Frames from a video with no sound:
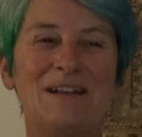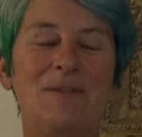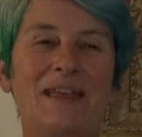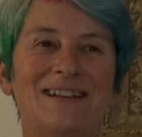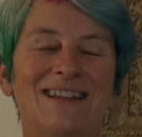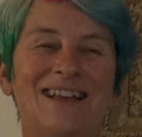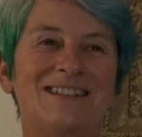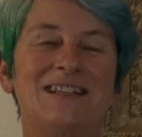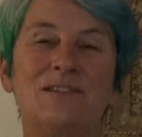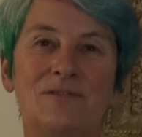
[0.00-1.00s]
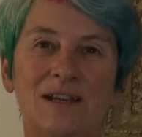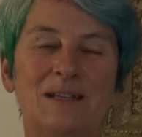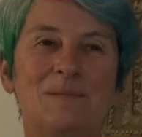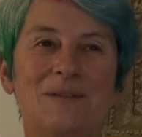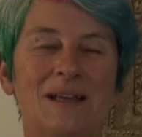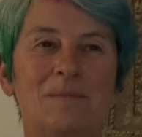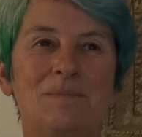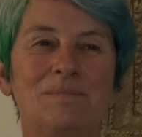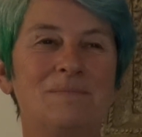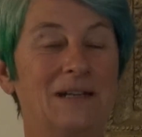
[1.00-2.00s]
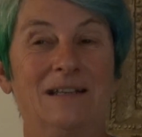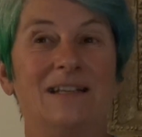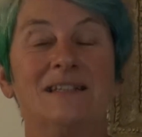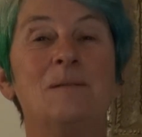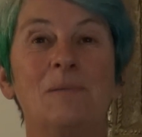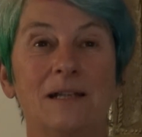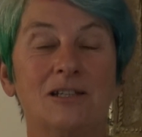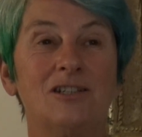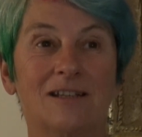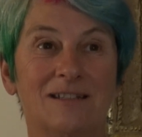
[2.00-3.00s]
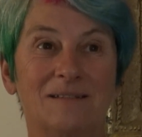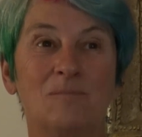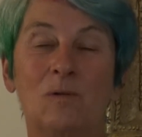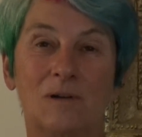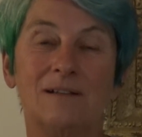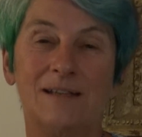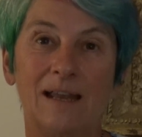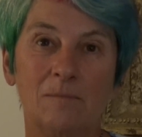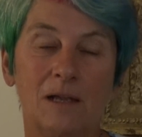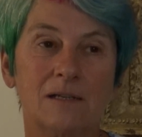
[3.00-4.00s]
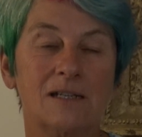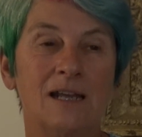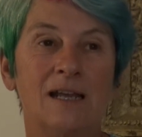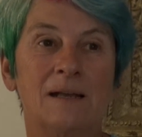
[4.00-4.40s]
mm-hmm. a sense of freedom, but at its simplest, just more contentment.